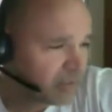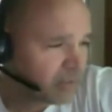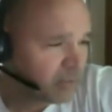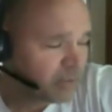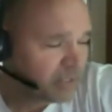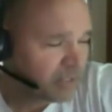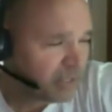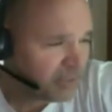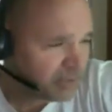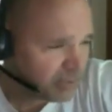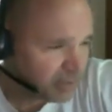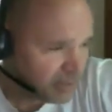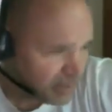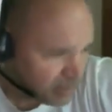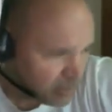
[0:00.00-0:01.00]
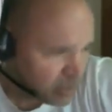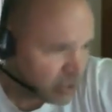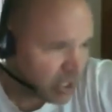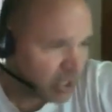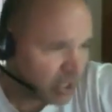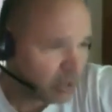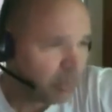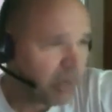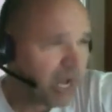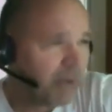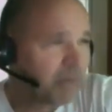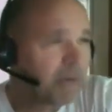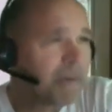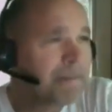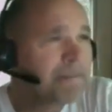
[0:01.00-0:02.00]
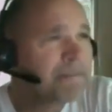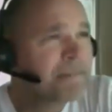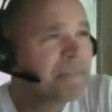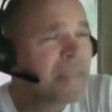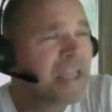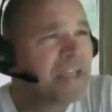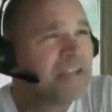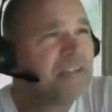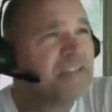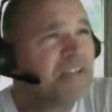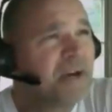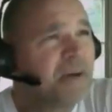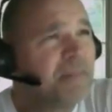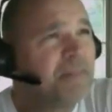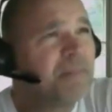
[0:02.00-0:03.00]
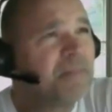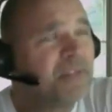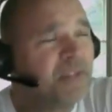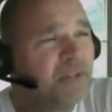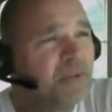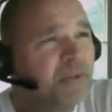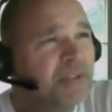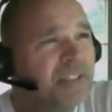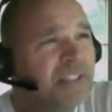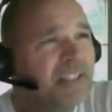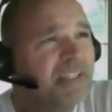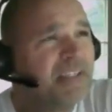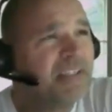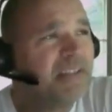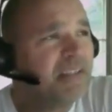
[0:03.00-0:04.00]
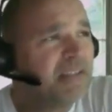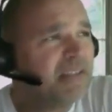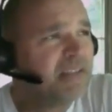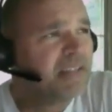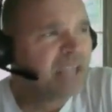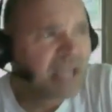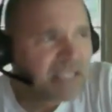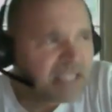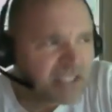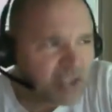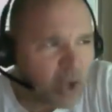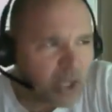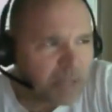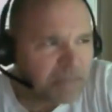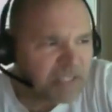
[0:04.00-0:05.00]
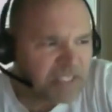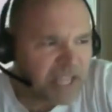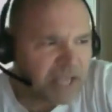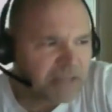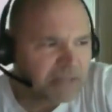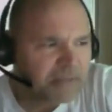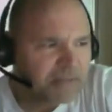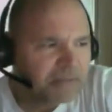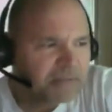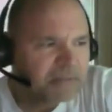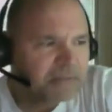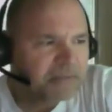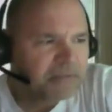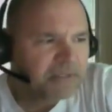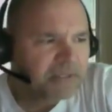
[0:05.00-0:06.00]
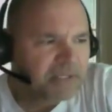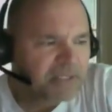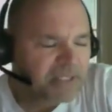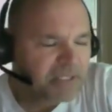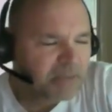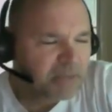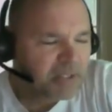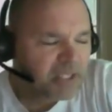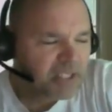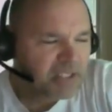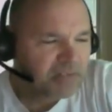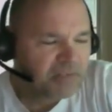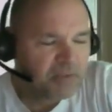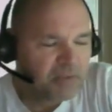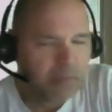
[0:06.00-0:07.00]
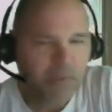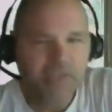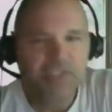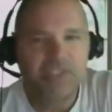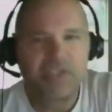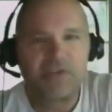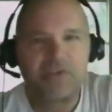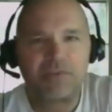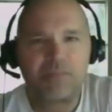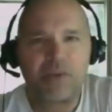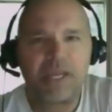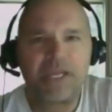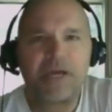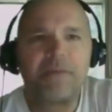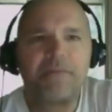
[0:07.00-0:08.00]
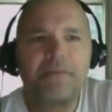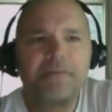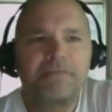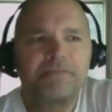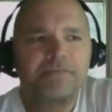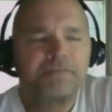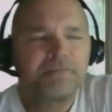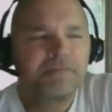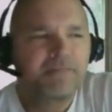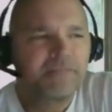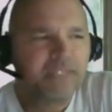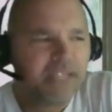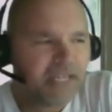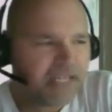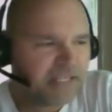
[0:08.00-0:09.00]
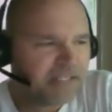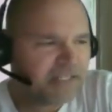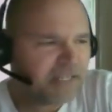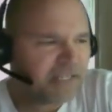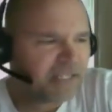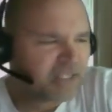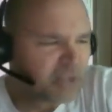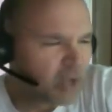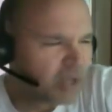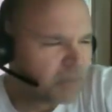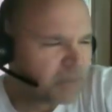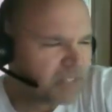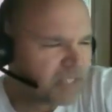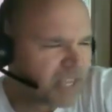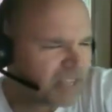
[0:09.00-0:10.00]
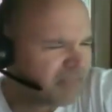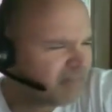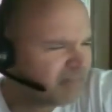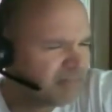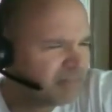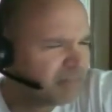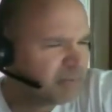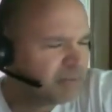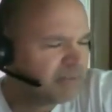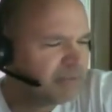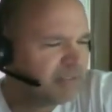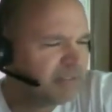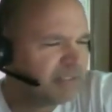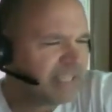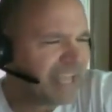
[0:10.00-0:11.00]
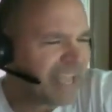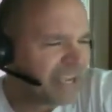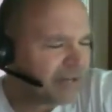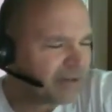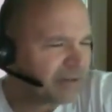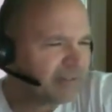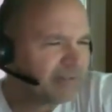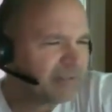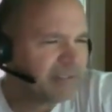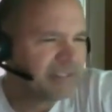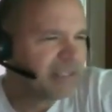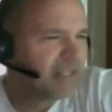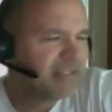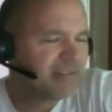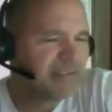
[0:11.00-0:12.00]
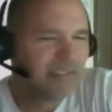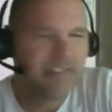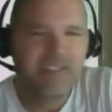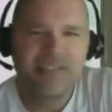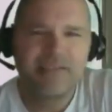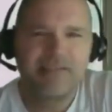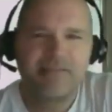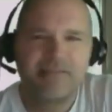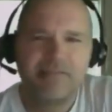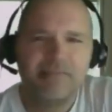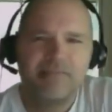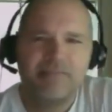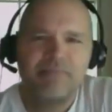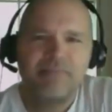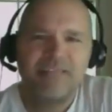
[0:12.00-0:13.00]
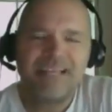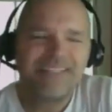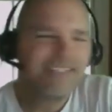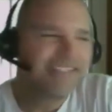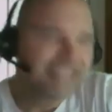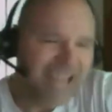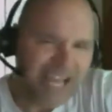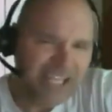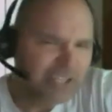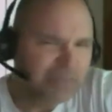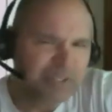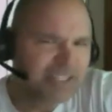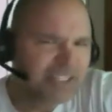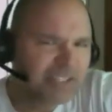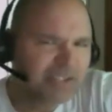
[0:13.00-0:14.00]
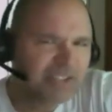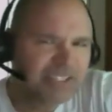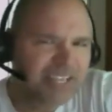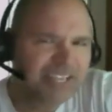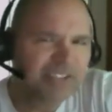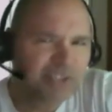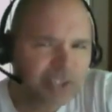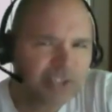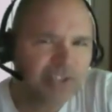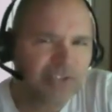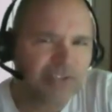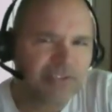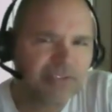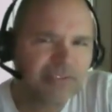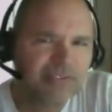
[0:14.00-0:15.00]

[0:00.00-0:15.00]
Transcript: with another michelle obama and um, you know the guy gets all upset because you know it was just a few months ago the breakup and uh, gets all upset well the, the anger he's not he's not that's attachment still to that girl